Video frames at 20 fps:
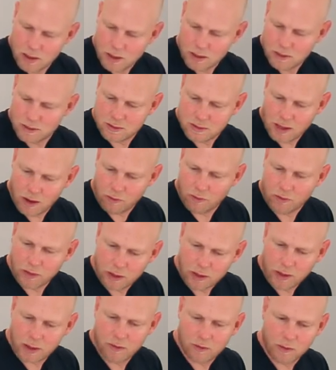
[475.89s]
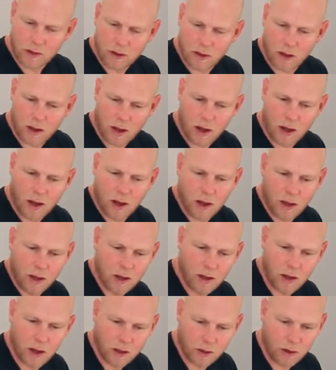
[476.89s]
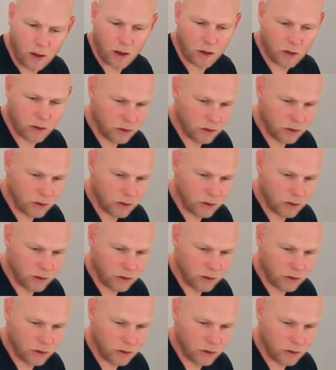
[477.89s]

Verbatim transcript: is definitely giving a